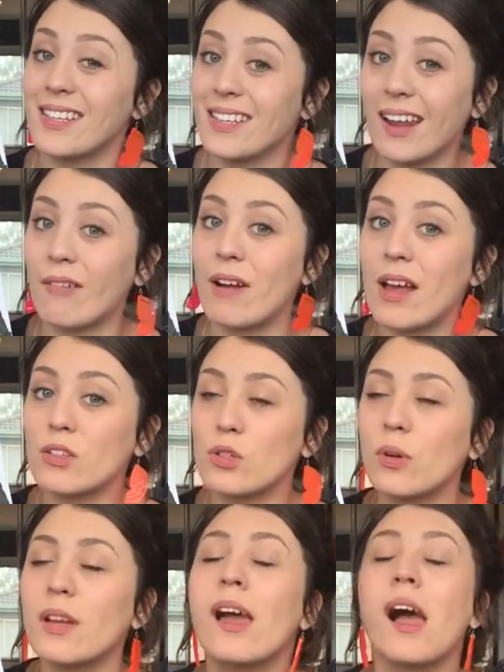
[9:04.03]
didn't get round
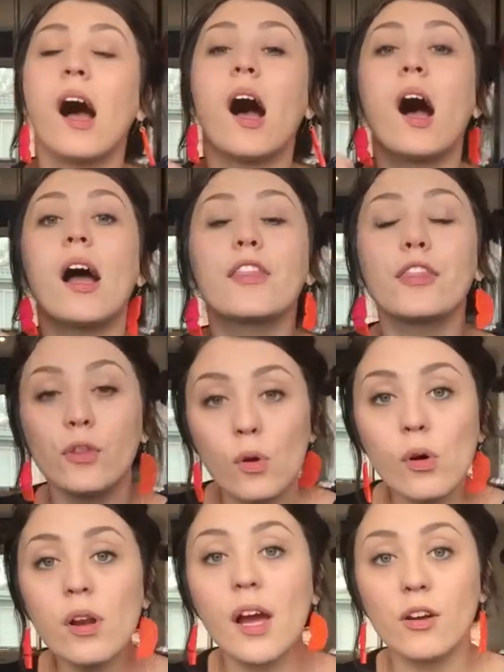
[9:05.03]
to it. I
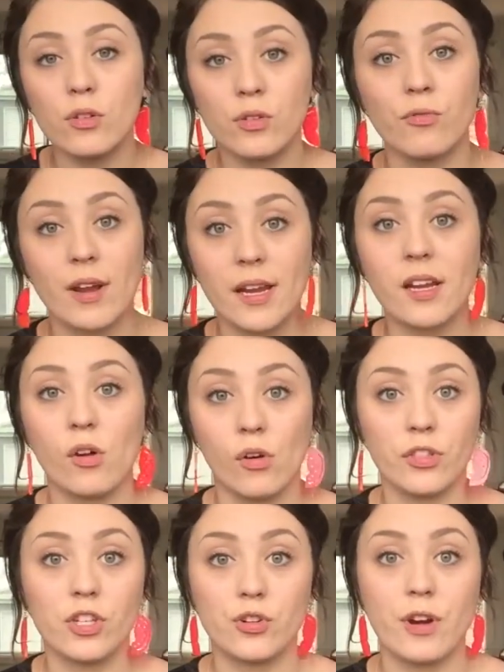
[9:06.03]
thought I could read it
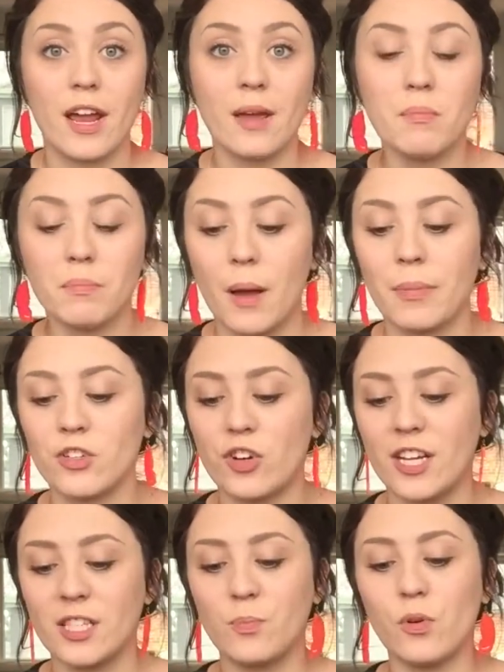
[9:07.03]
on the tram, public
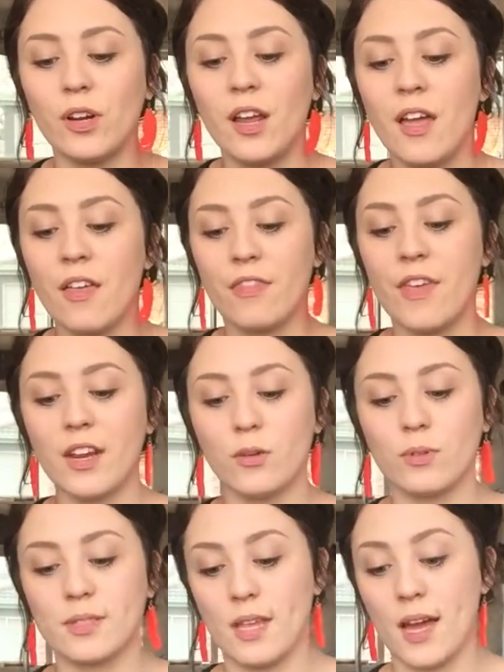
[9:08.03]
transport. Then it
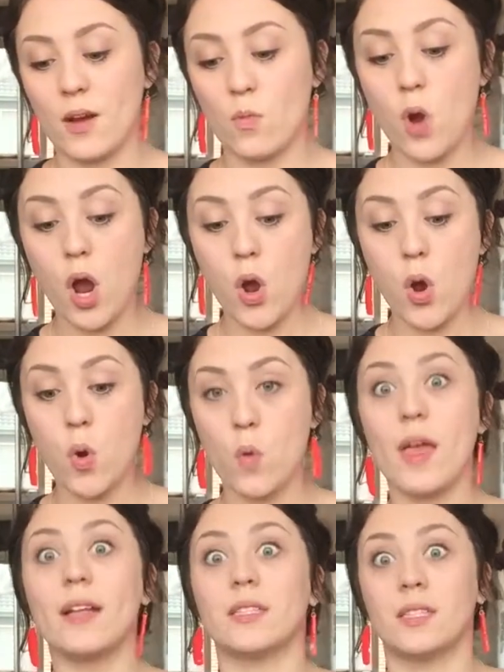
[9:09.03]
was like, whoa,
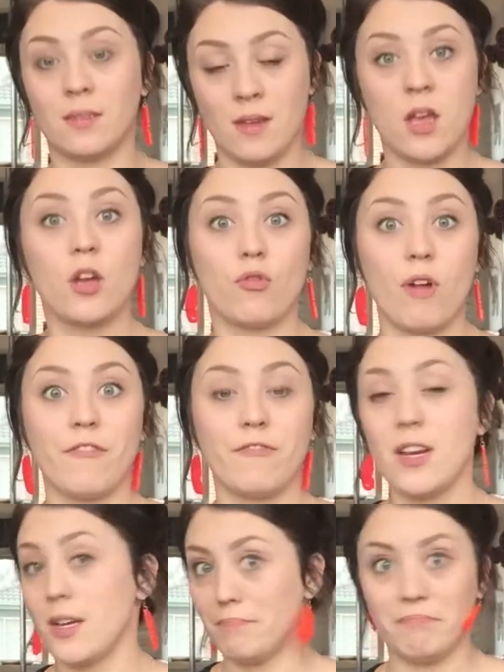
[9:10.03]
that's
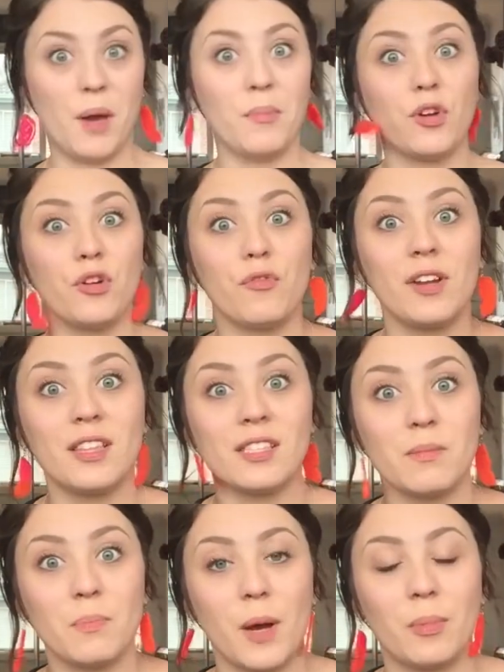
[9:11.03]
graphic. I'm not going to read this
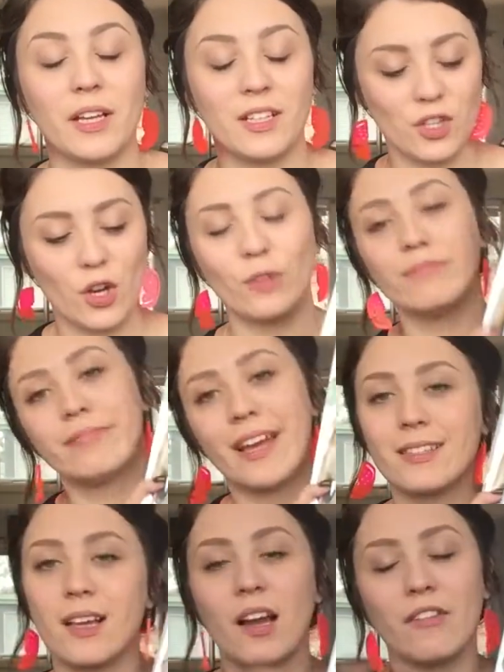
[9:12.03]
in public. So
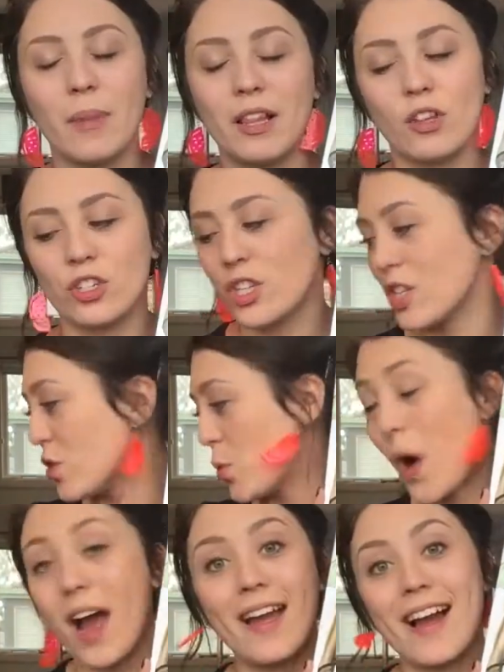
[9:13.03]
that's kind of my logic as to
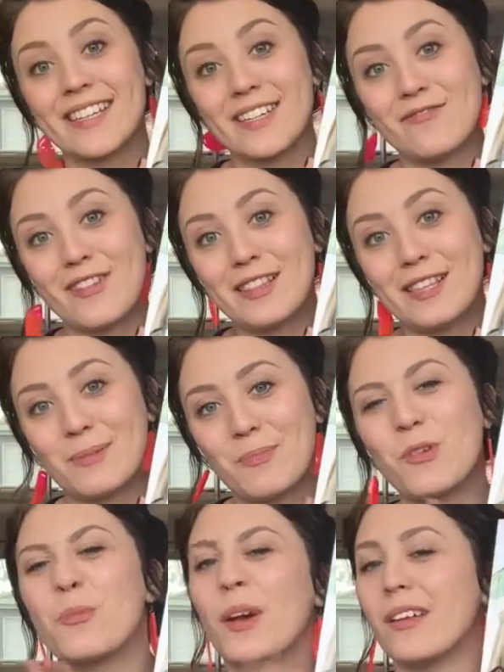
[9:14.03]
why I didn't read this
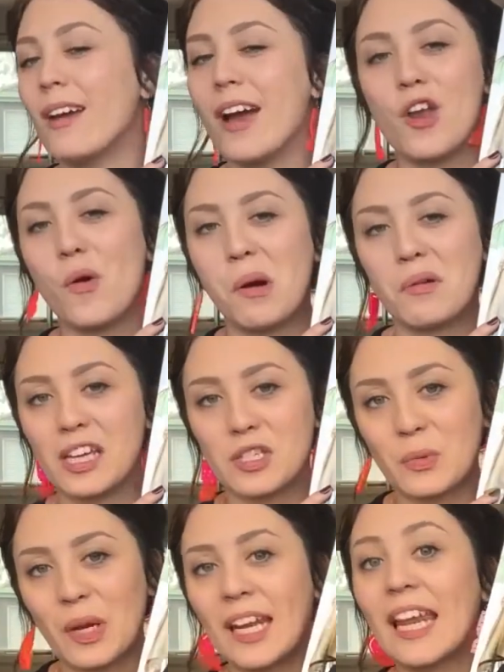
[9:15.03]
book, but I know I'll get
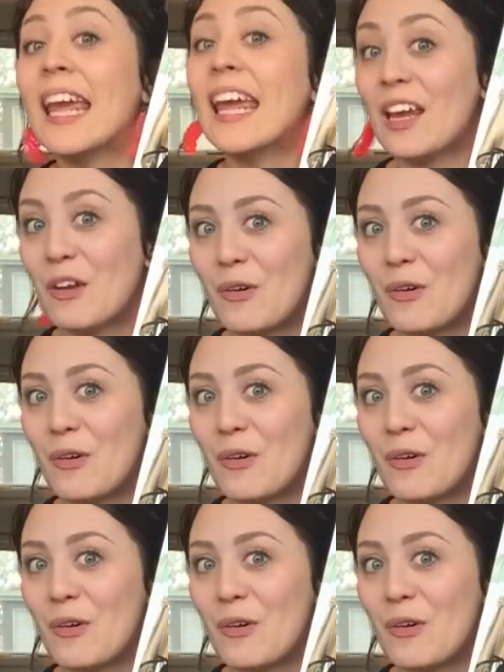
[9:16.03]
to it in